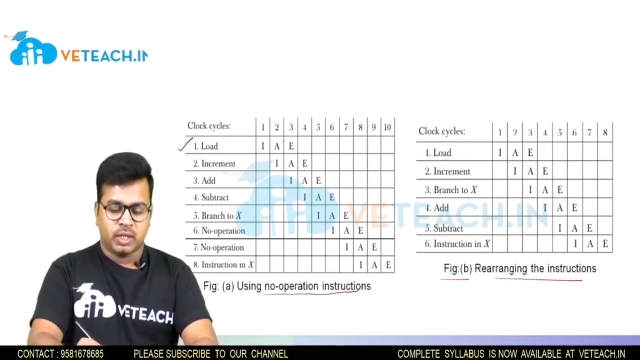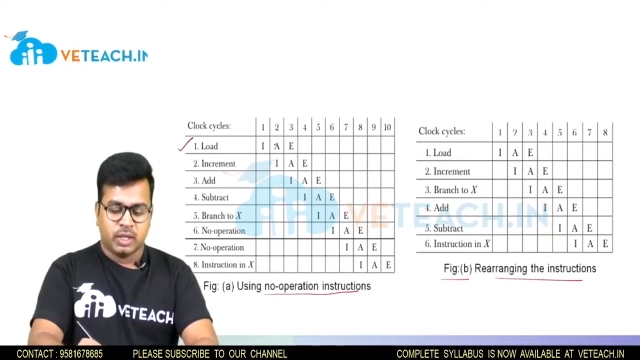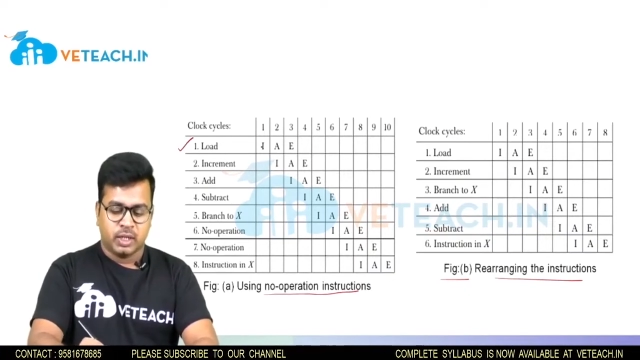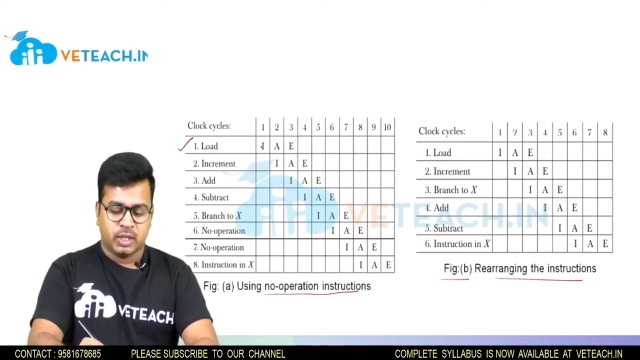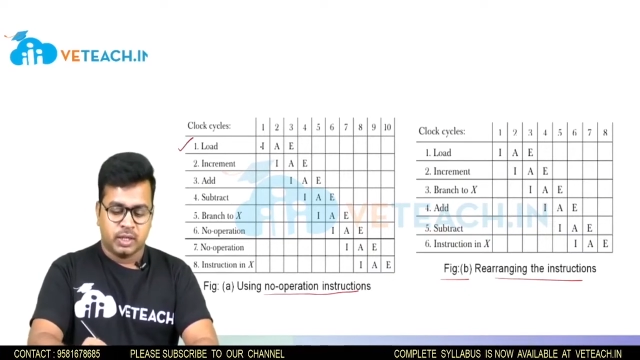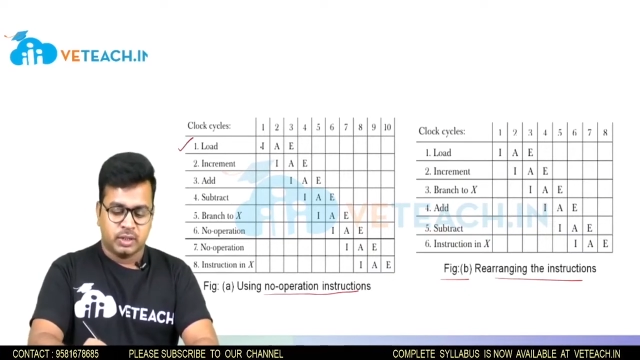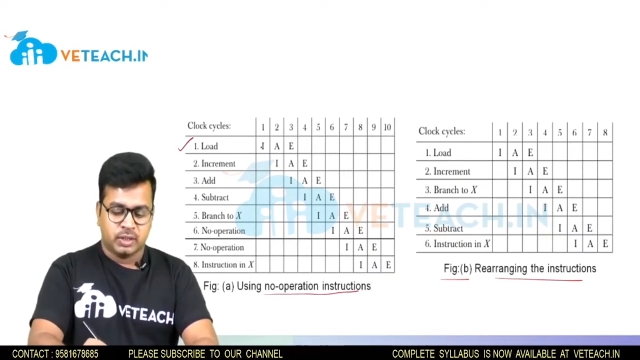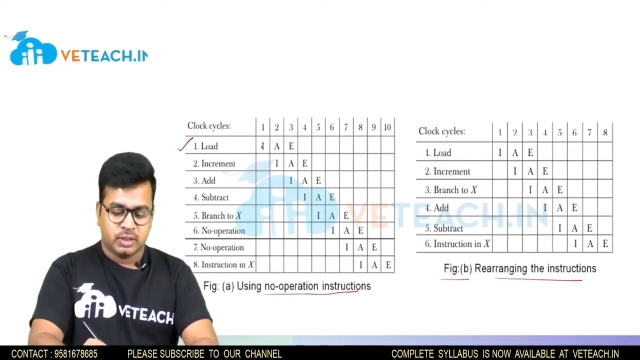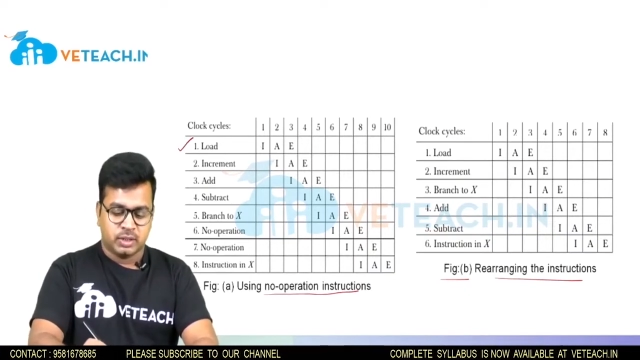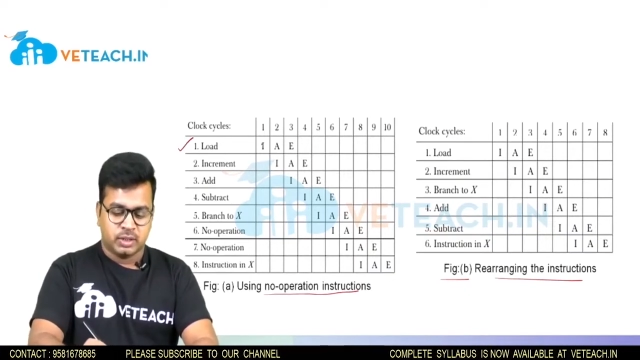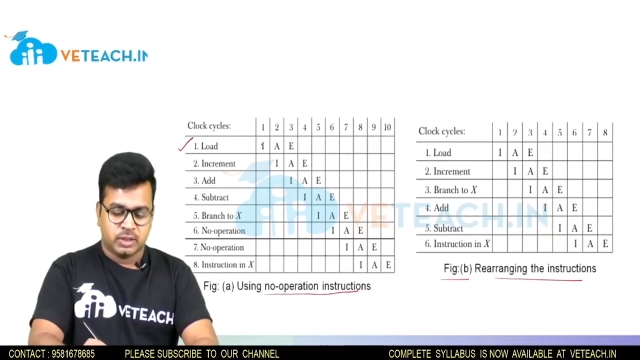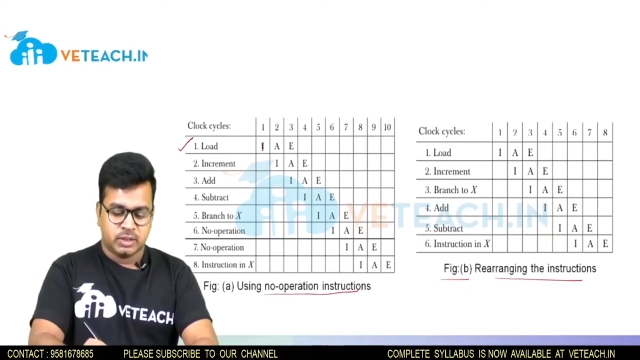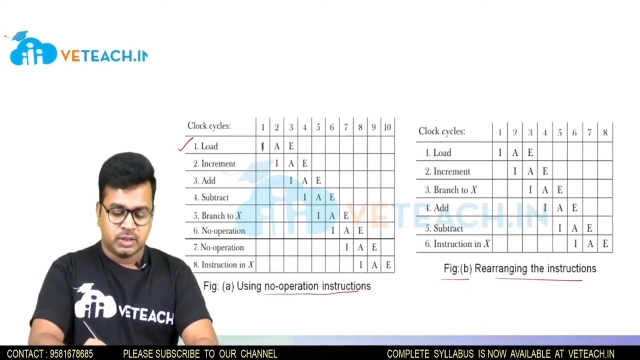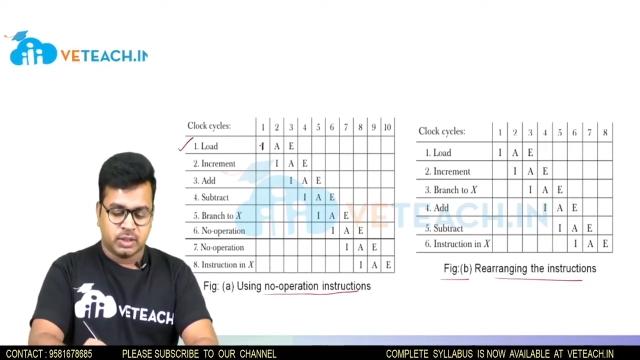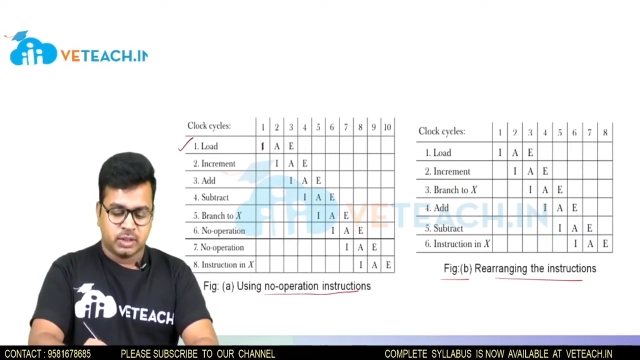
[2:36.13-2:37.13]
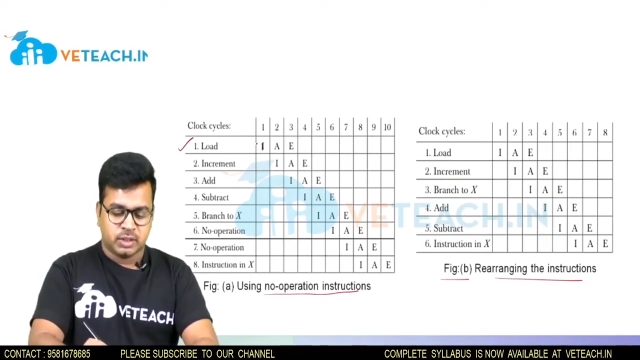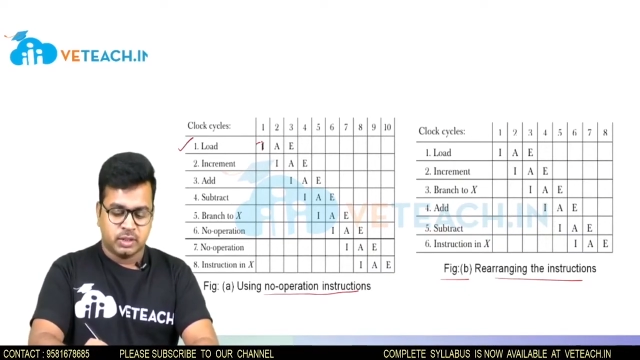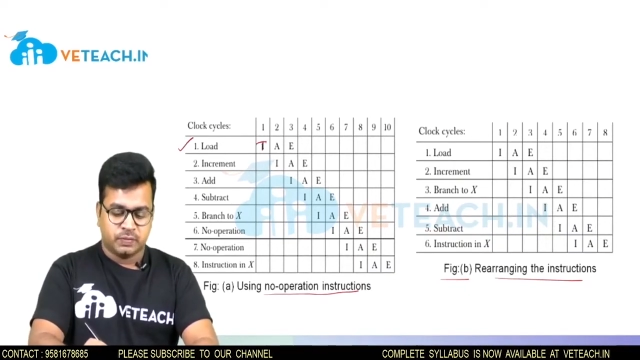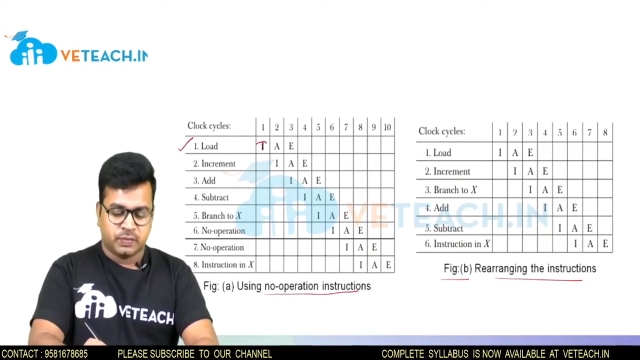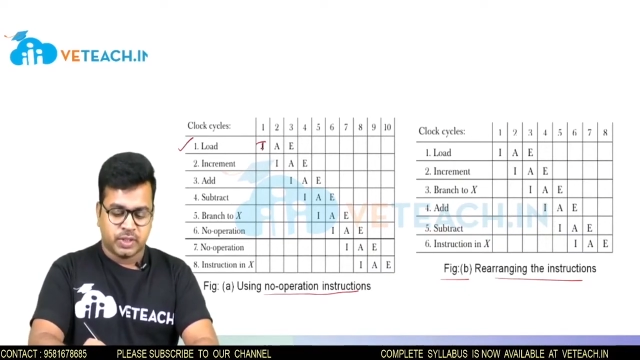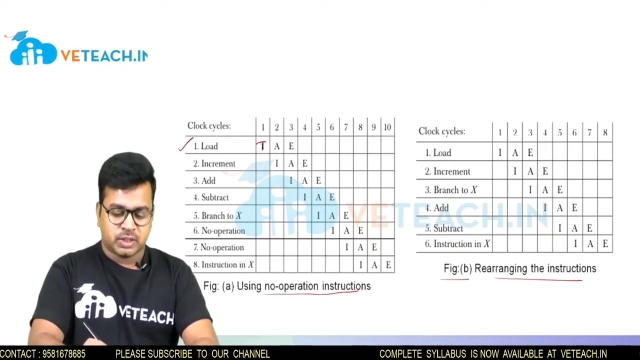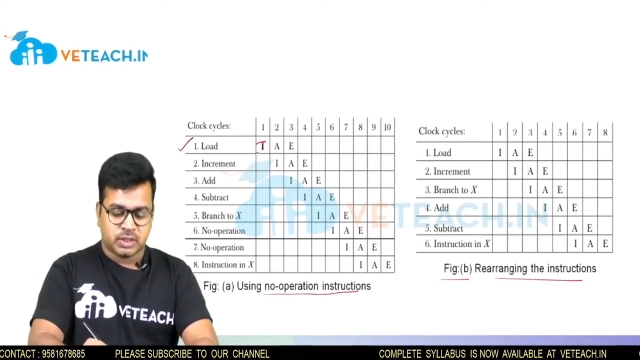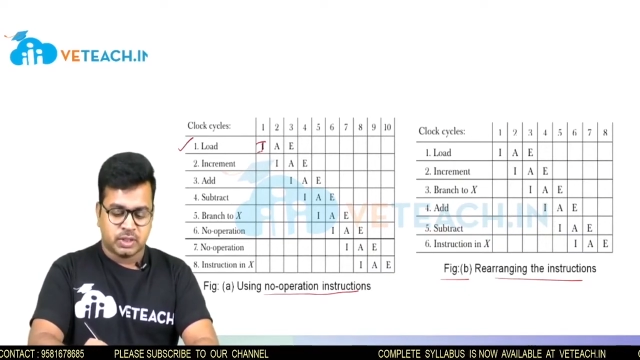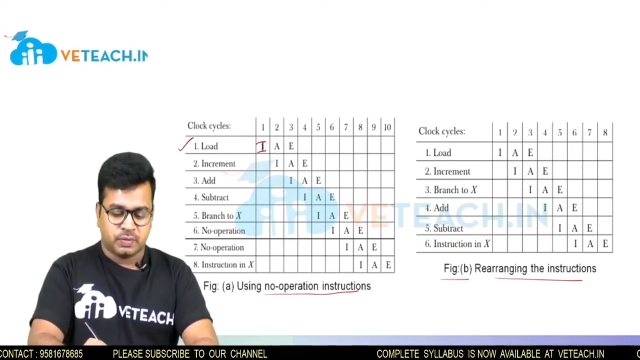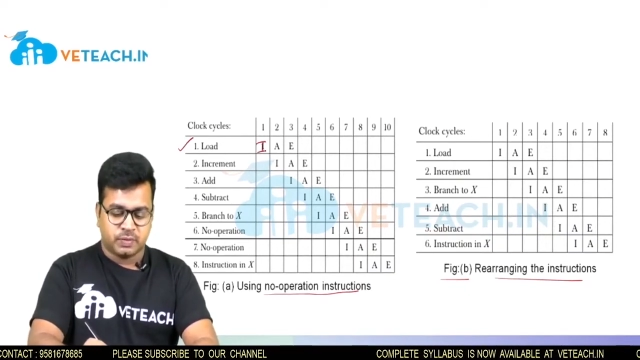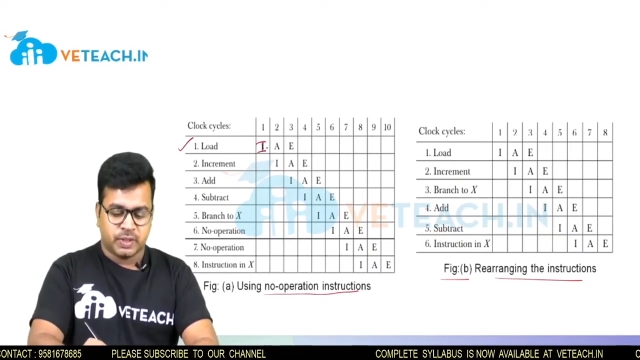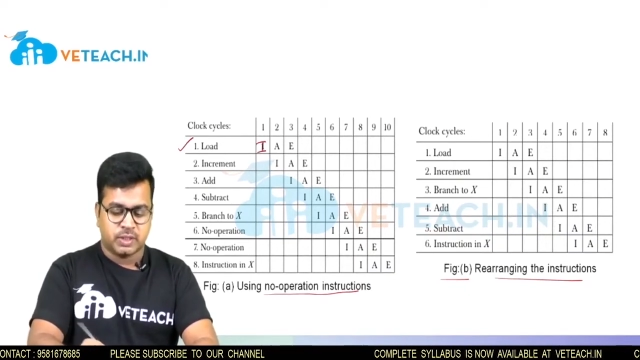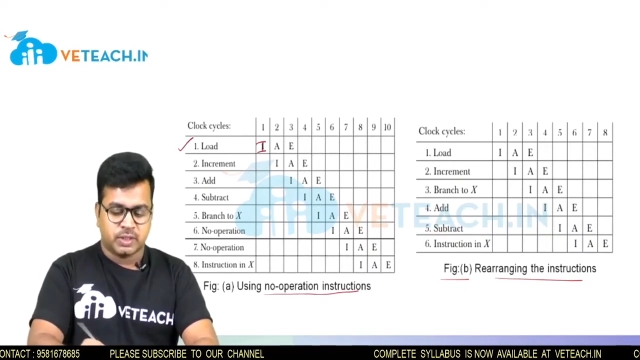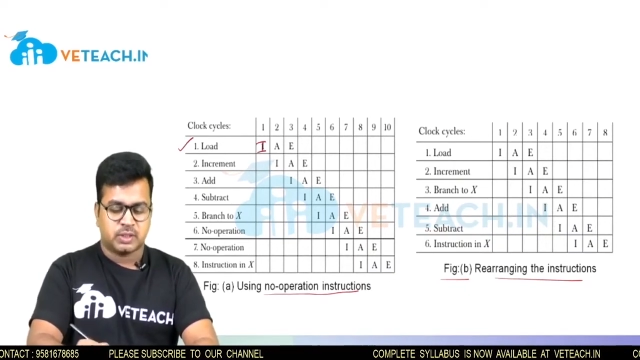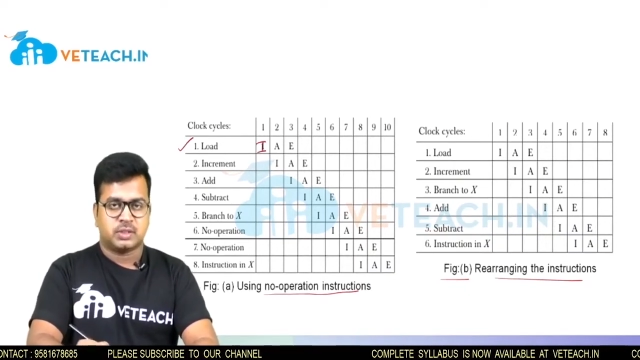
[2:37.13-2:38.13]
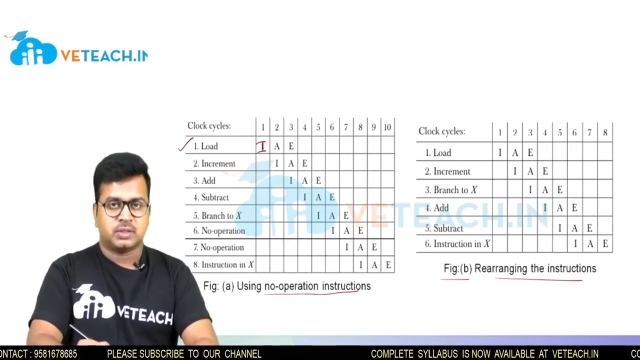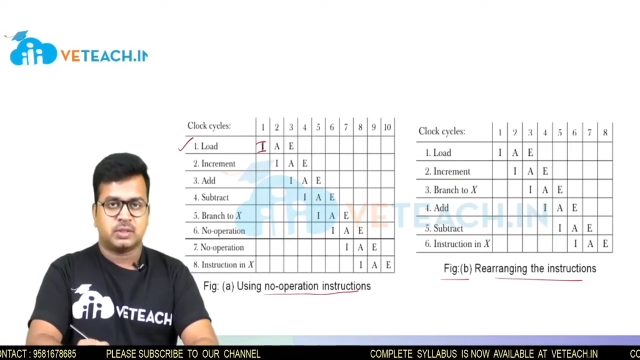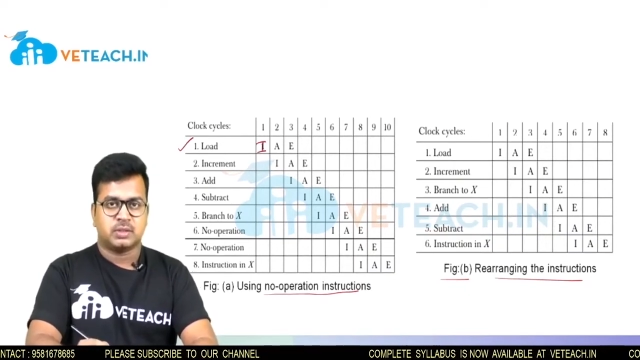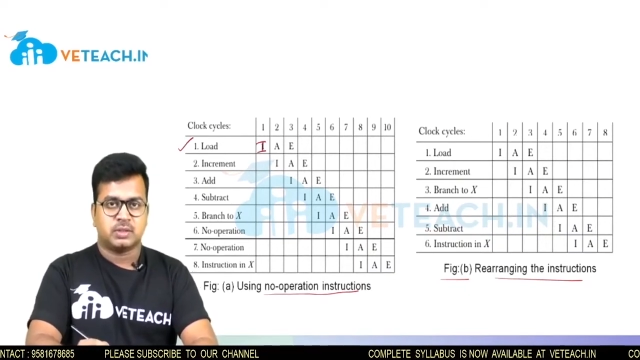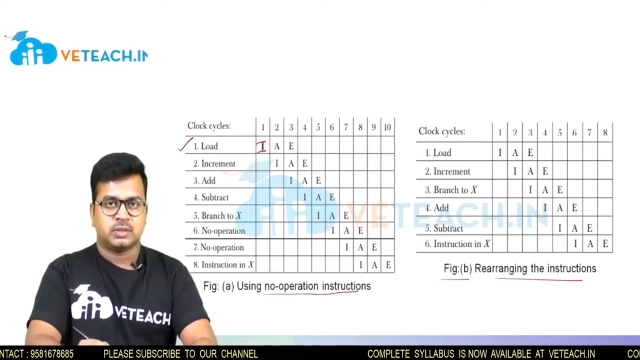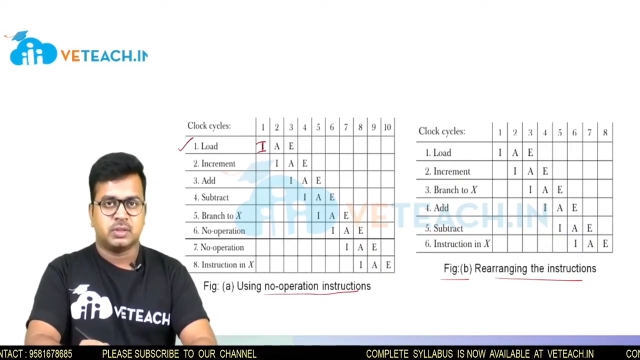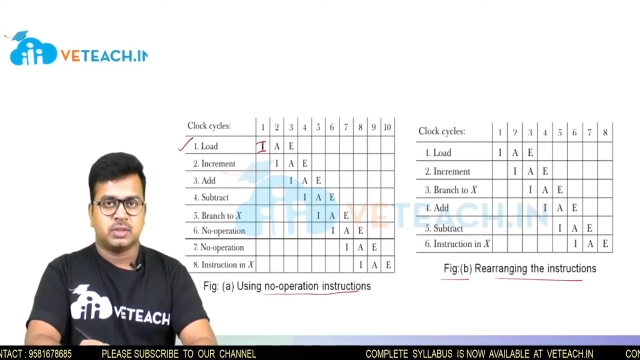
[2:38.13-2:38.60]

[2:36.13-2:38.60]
and it is at the first phase.